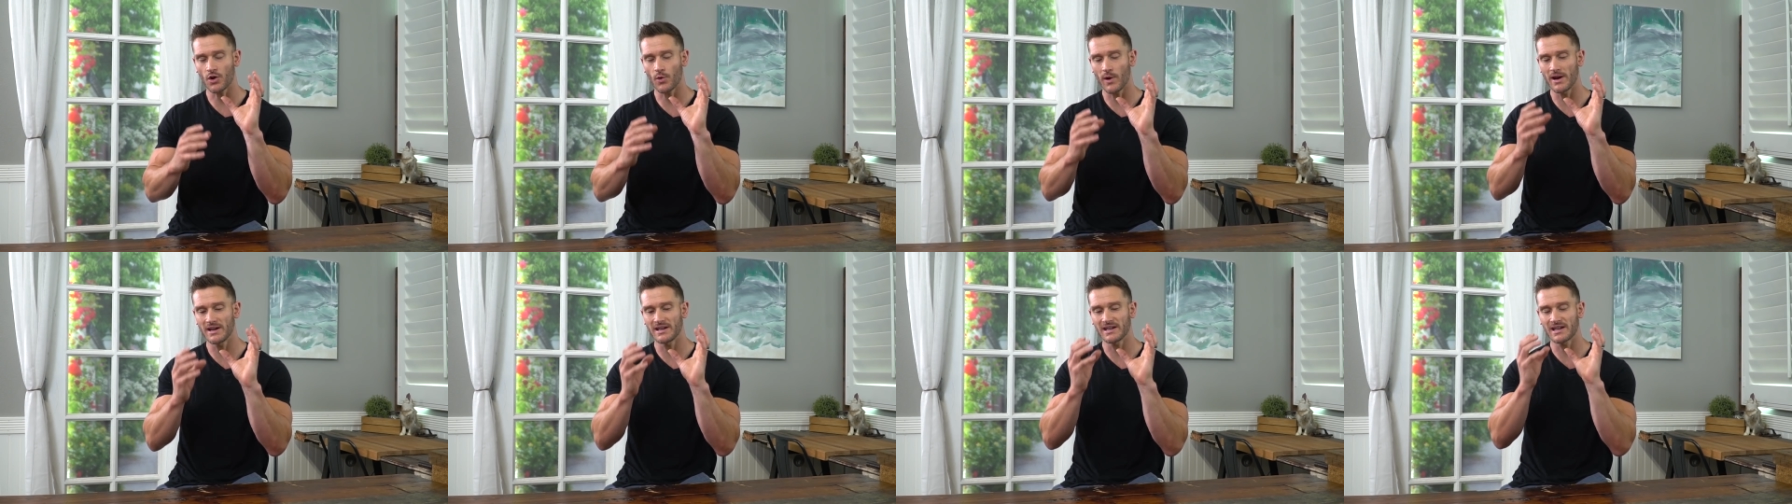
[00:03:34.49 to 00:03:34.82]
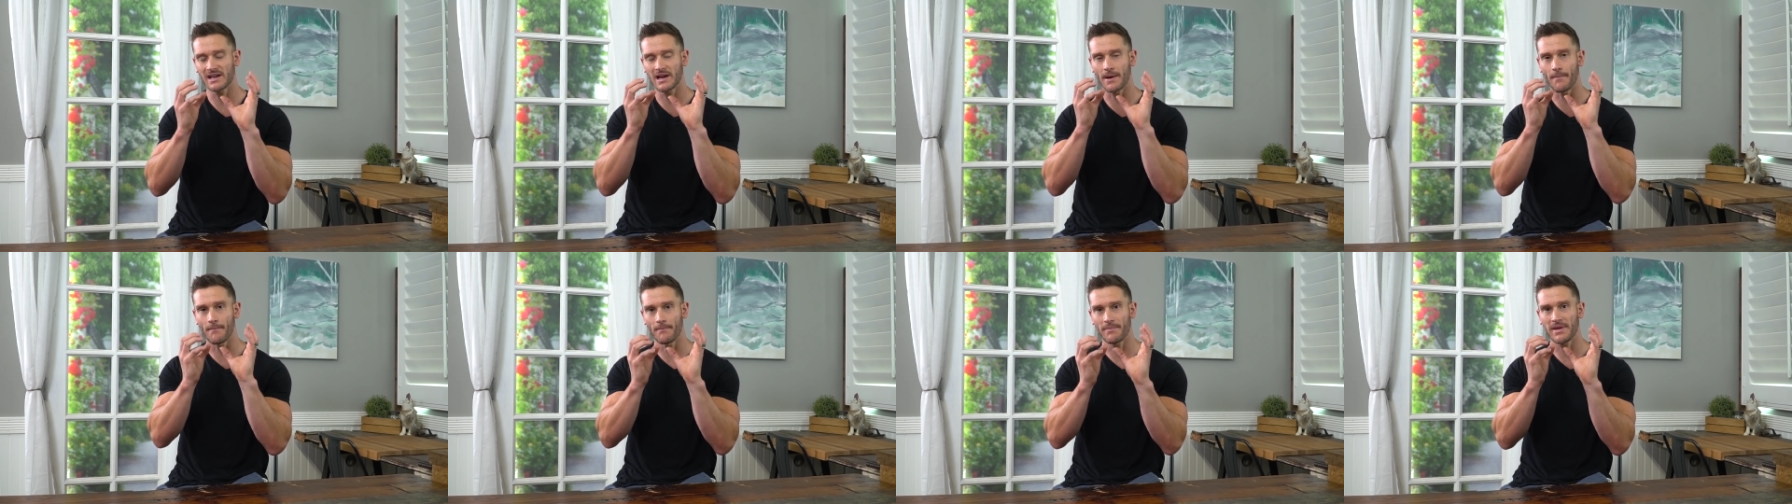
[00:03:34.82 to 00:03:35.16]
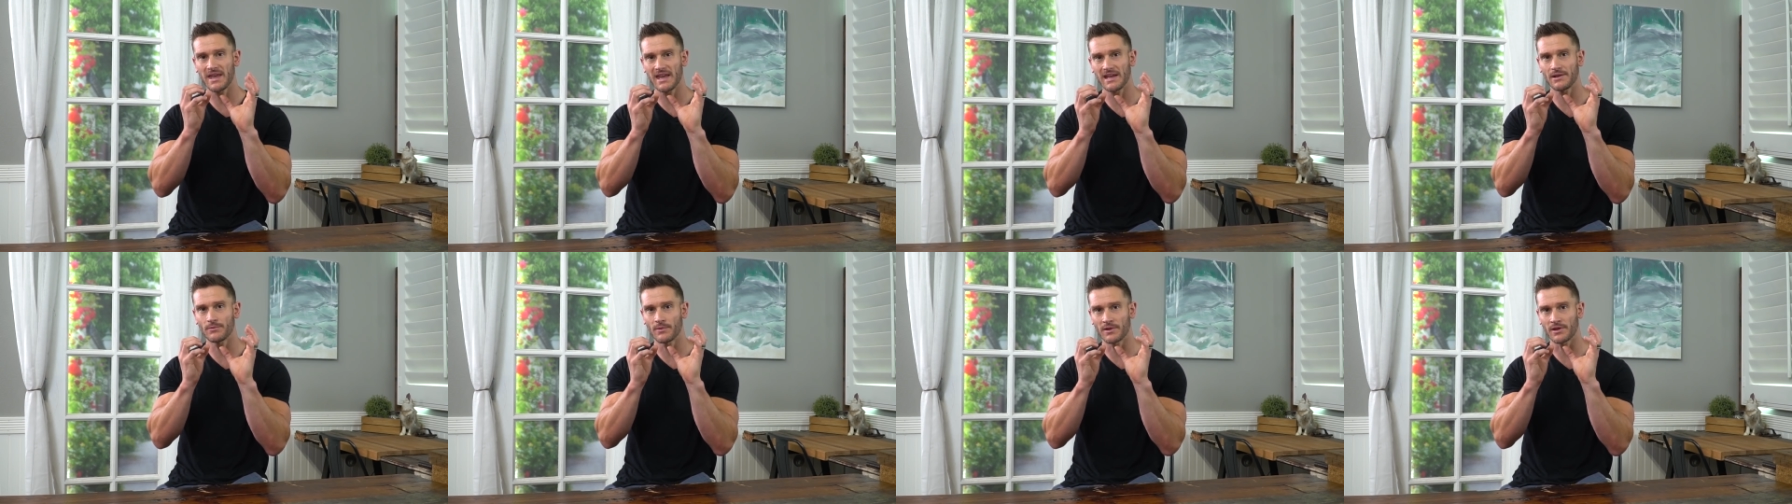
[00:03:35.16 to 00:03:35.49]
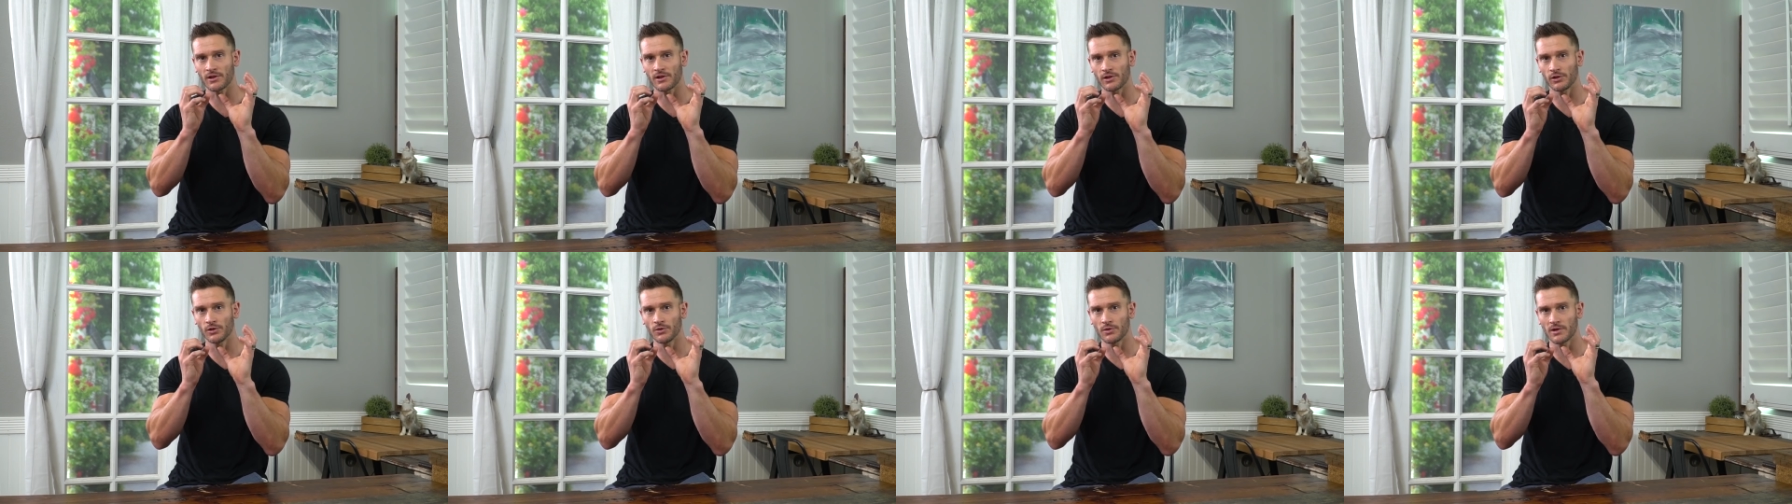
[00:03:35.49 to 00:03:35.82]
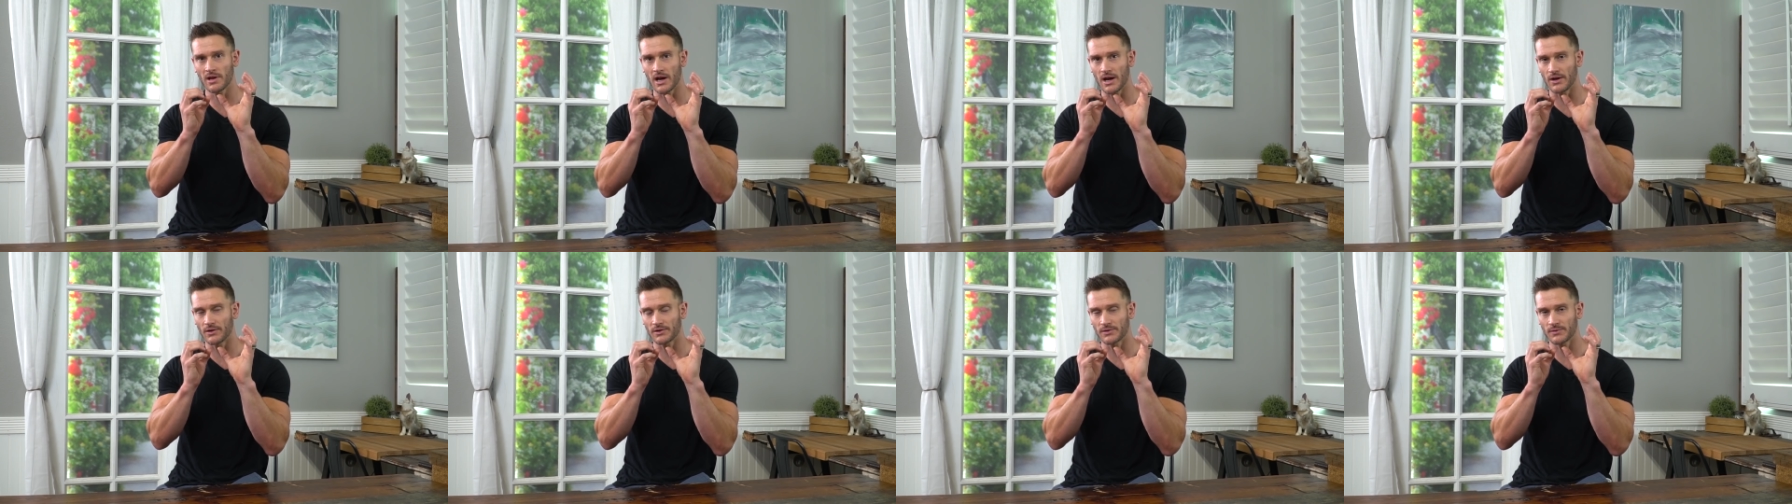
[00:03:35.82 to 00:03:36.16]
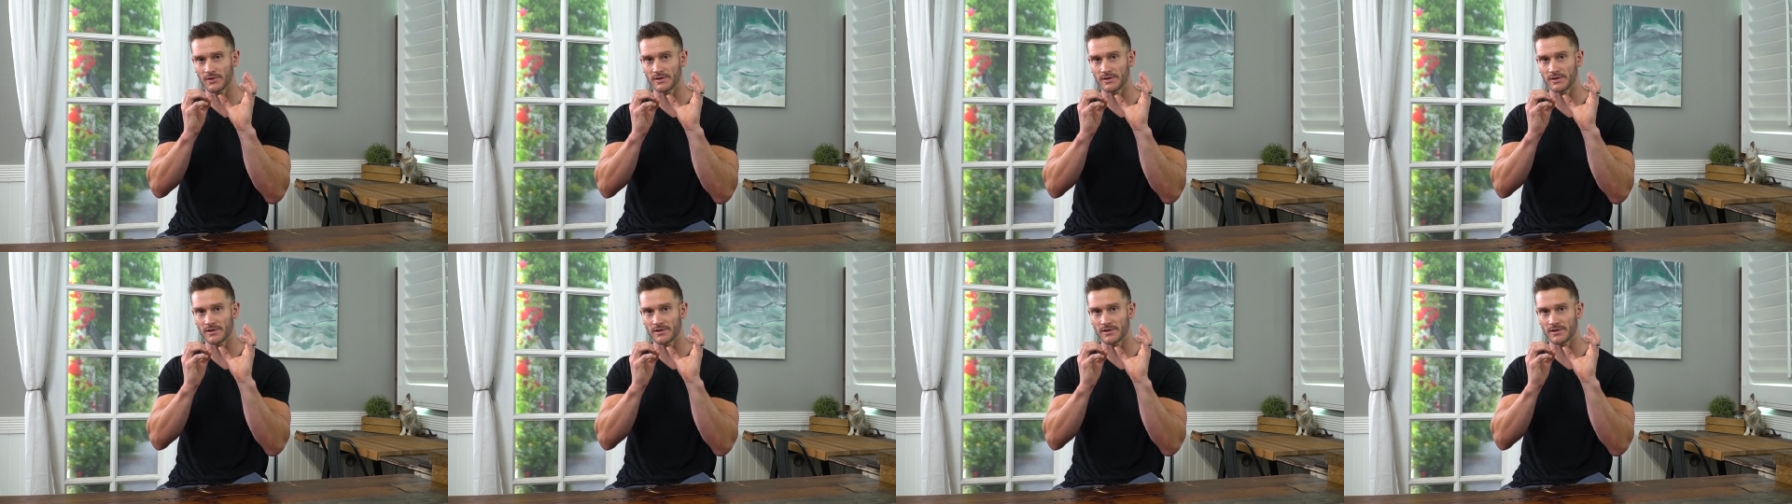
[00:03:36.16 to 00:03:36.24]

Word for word: going to compete with glucose,